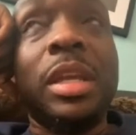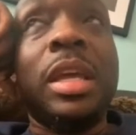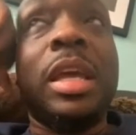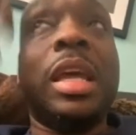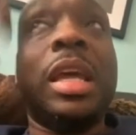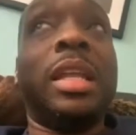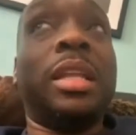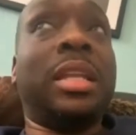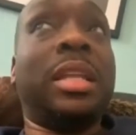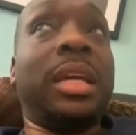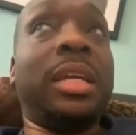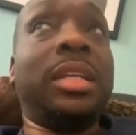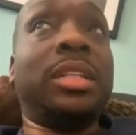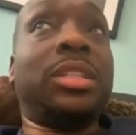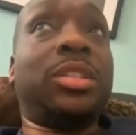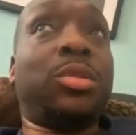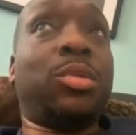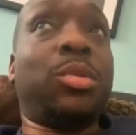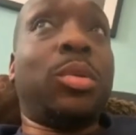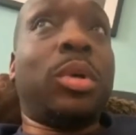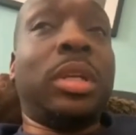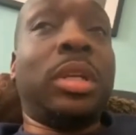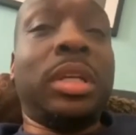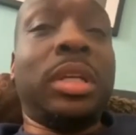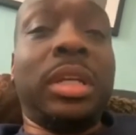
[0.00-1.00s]
late
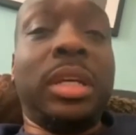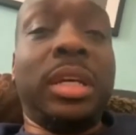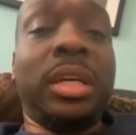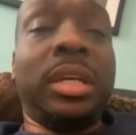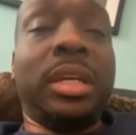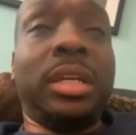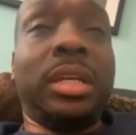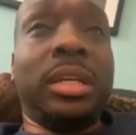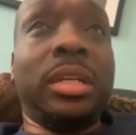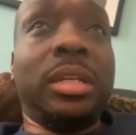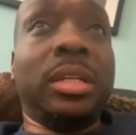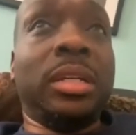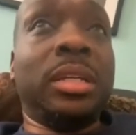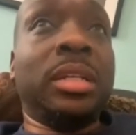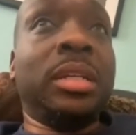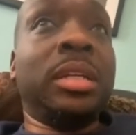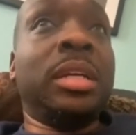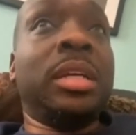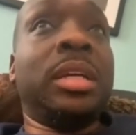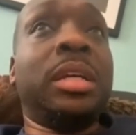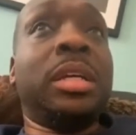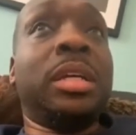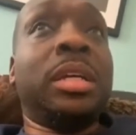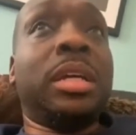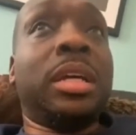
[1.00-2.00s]
20
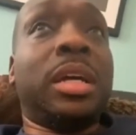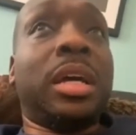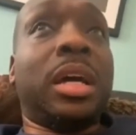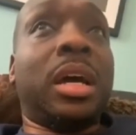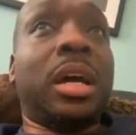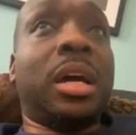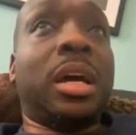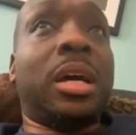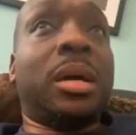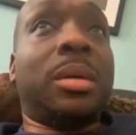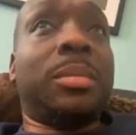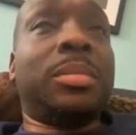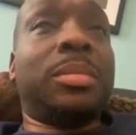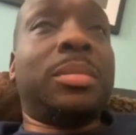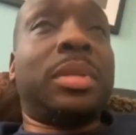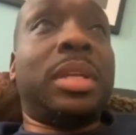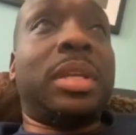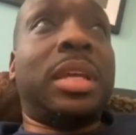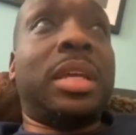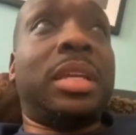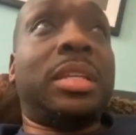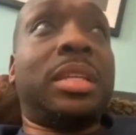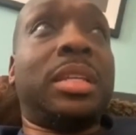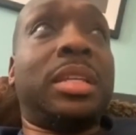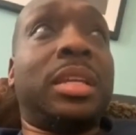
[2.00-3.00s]
um
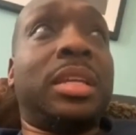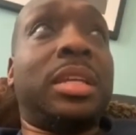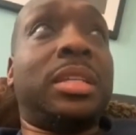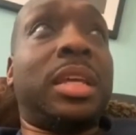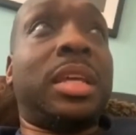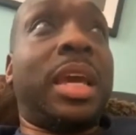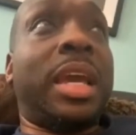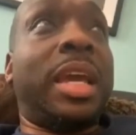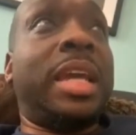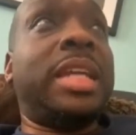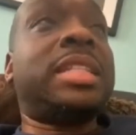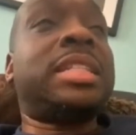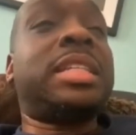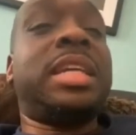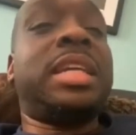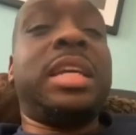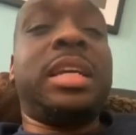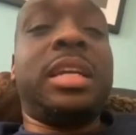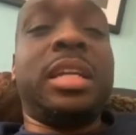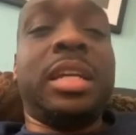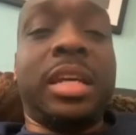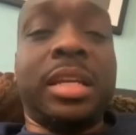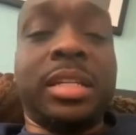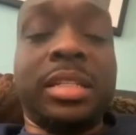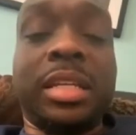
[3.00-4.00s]

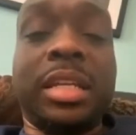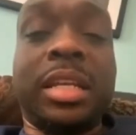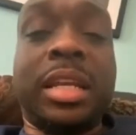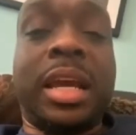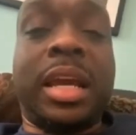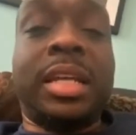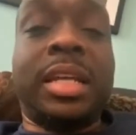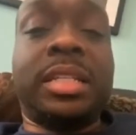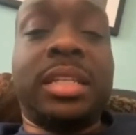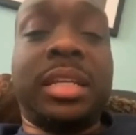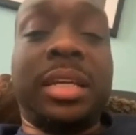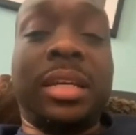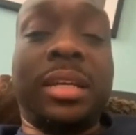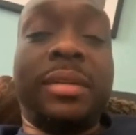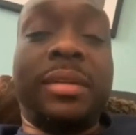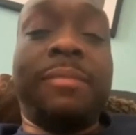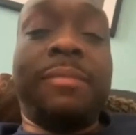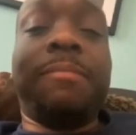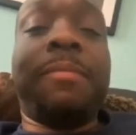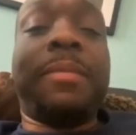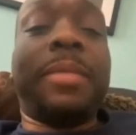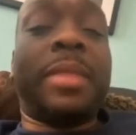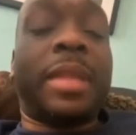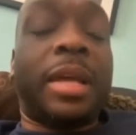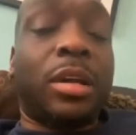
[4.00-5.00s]
18 into
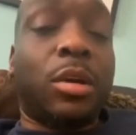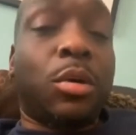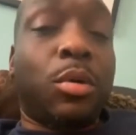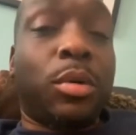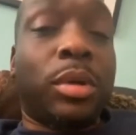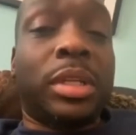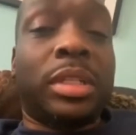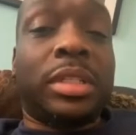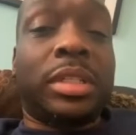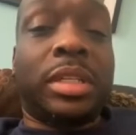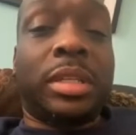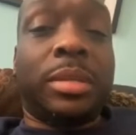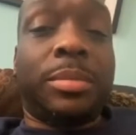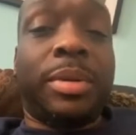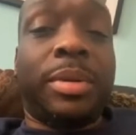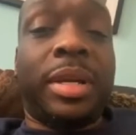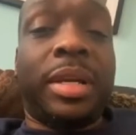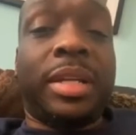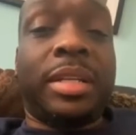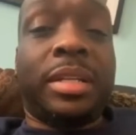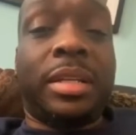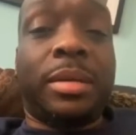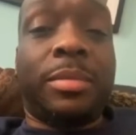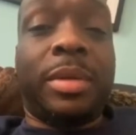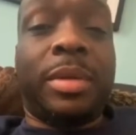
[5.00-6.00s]
19, like going into the
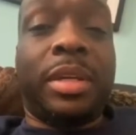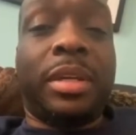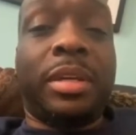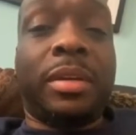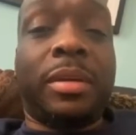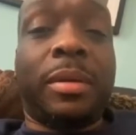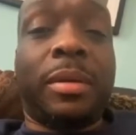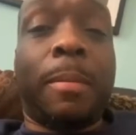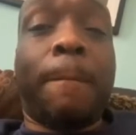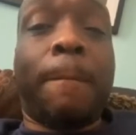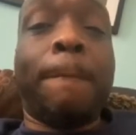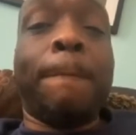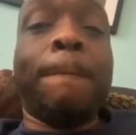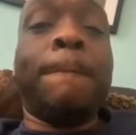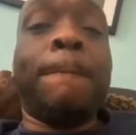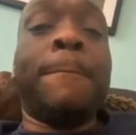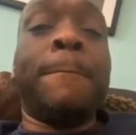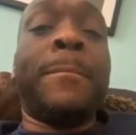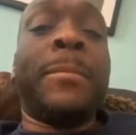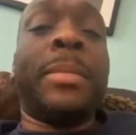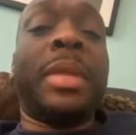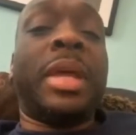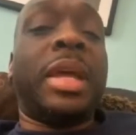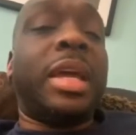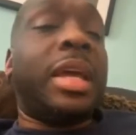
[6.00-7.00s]
pandemic,
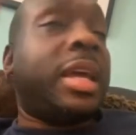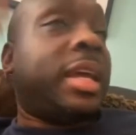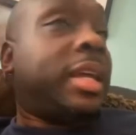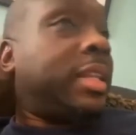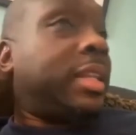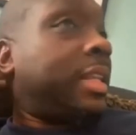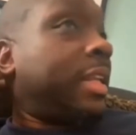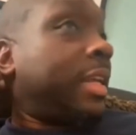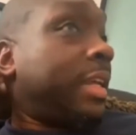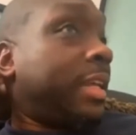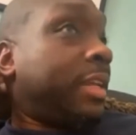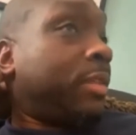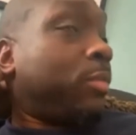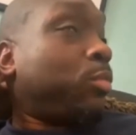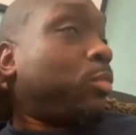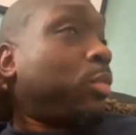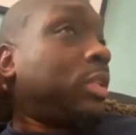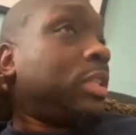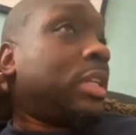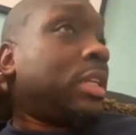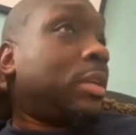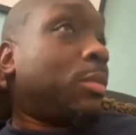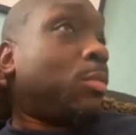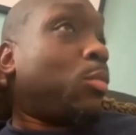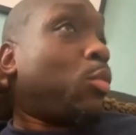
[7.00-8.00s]
and then
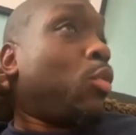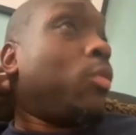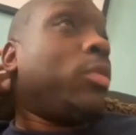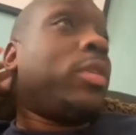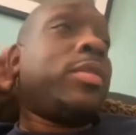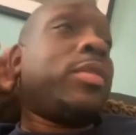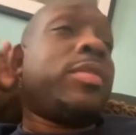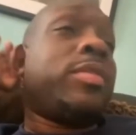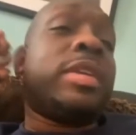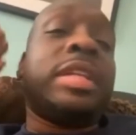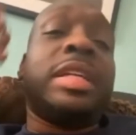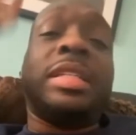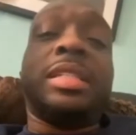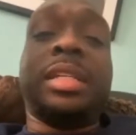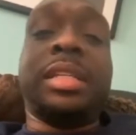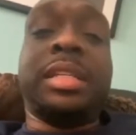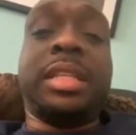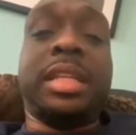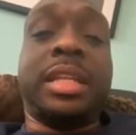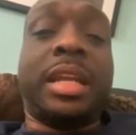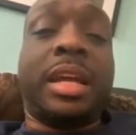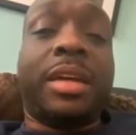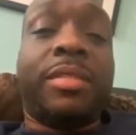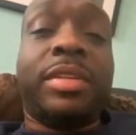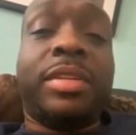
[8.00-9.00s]
did a movie release, and
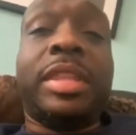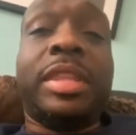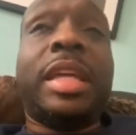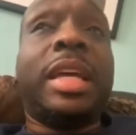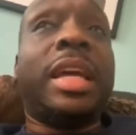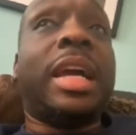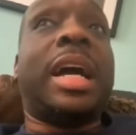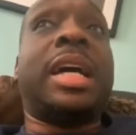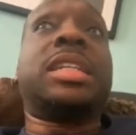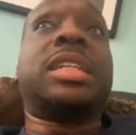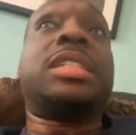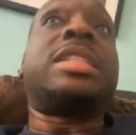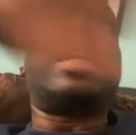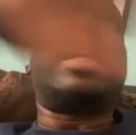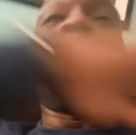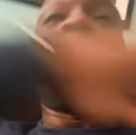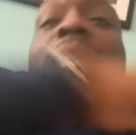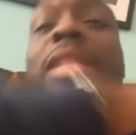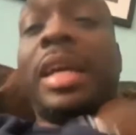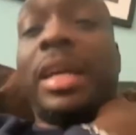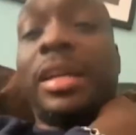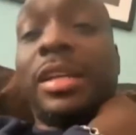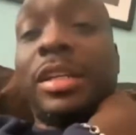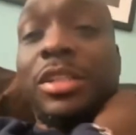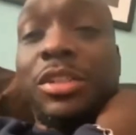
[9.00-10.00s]
then everything got shut
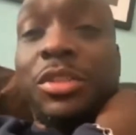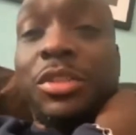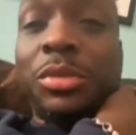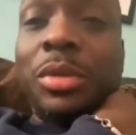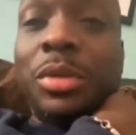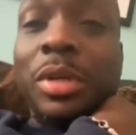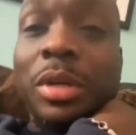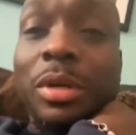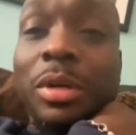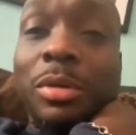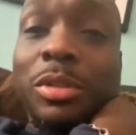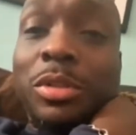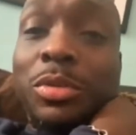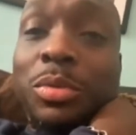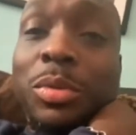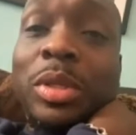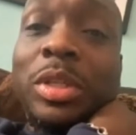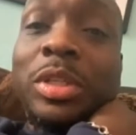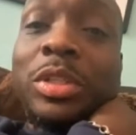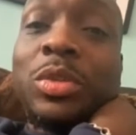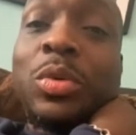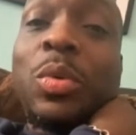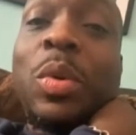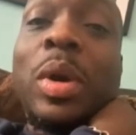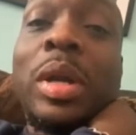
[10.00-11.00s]
down, as you know, in
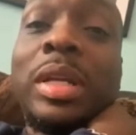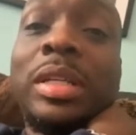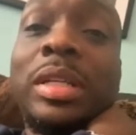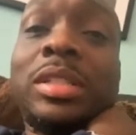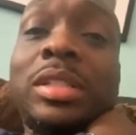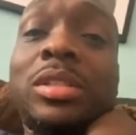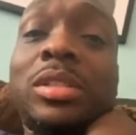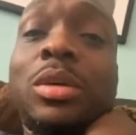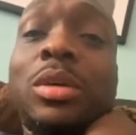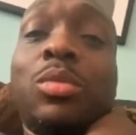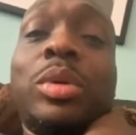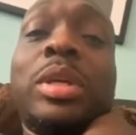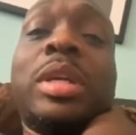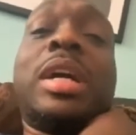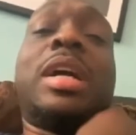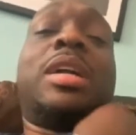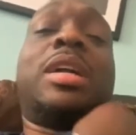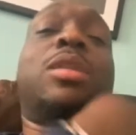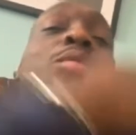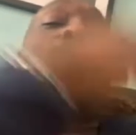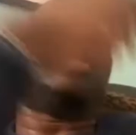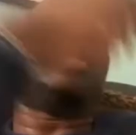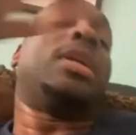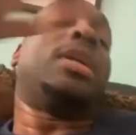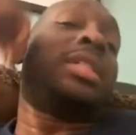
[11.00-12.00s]
2020. So we kind
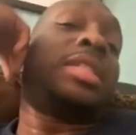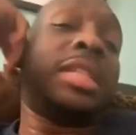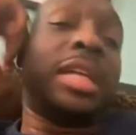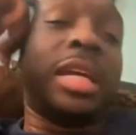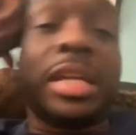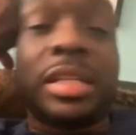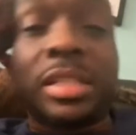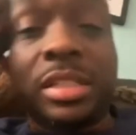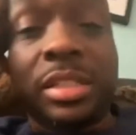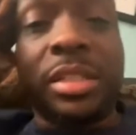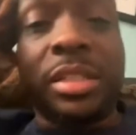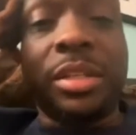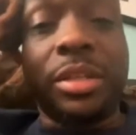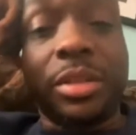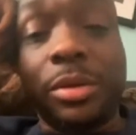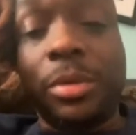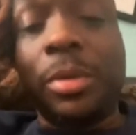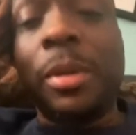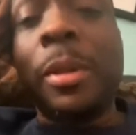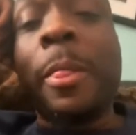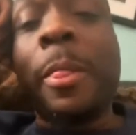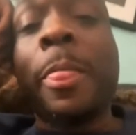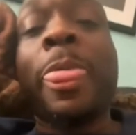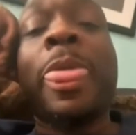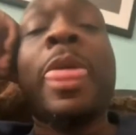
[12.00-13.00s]
of were at a standstill,
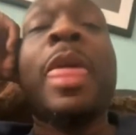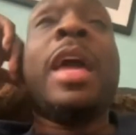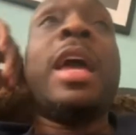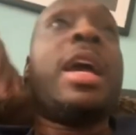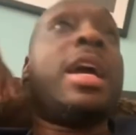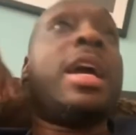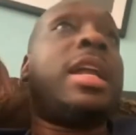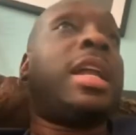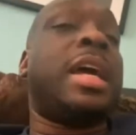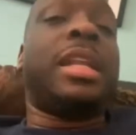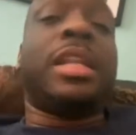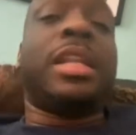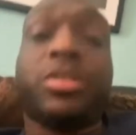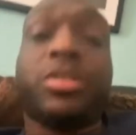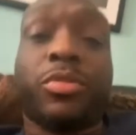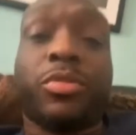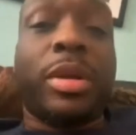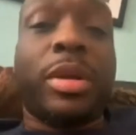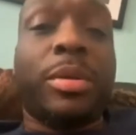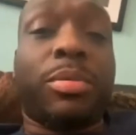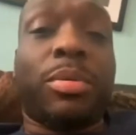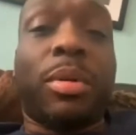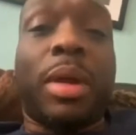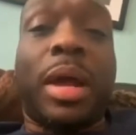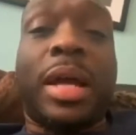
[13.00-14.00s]
and I had this
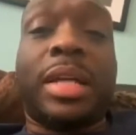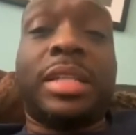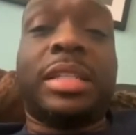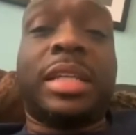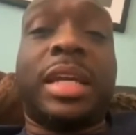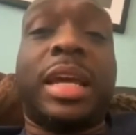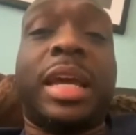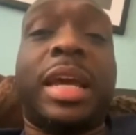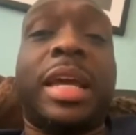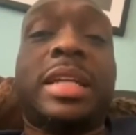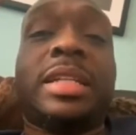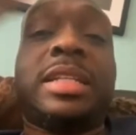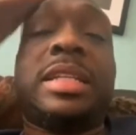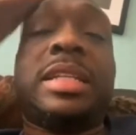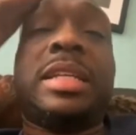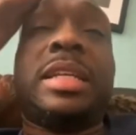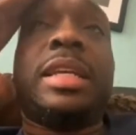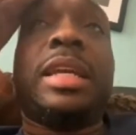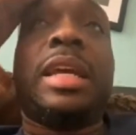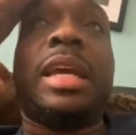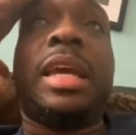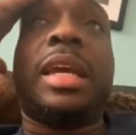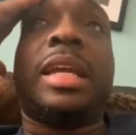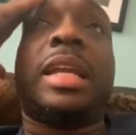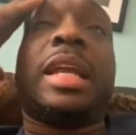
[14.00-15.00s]
great project,
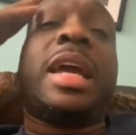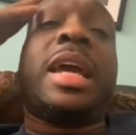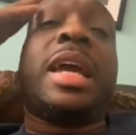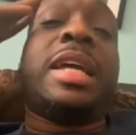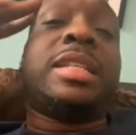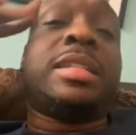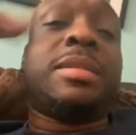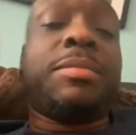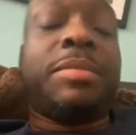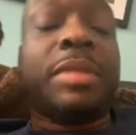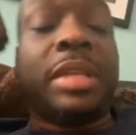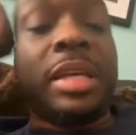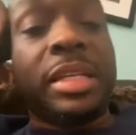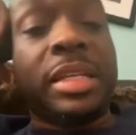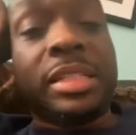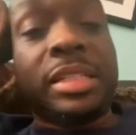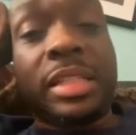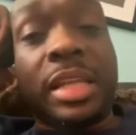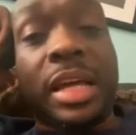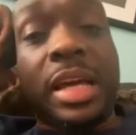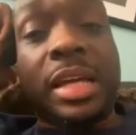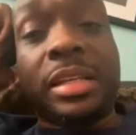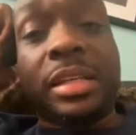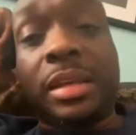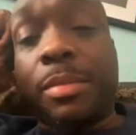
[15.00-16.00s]
and I had some things
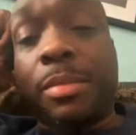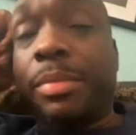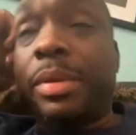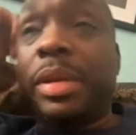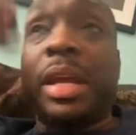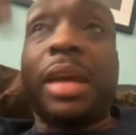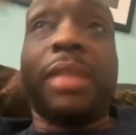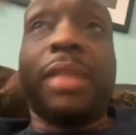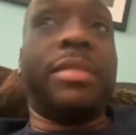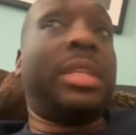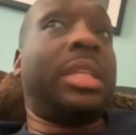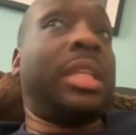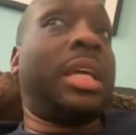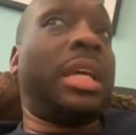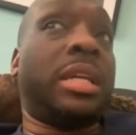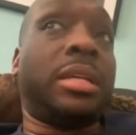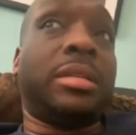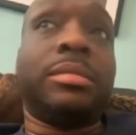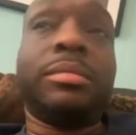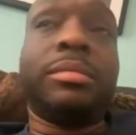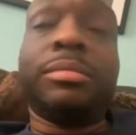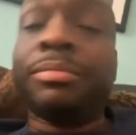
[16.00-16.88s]
lined up, but everything,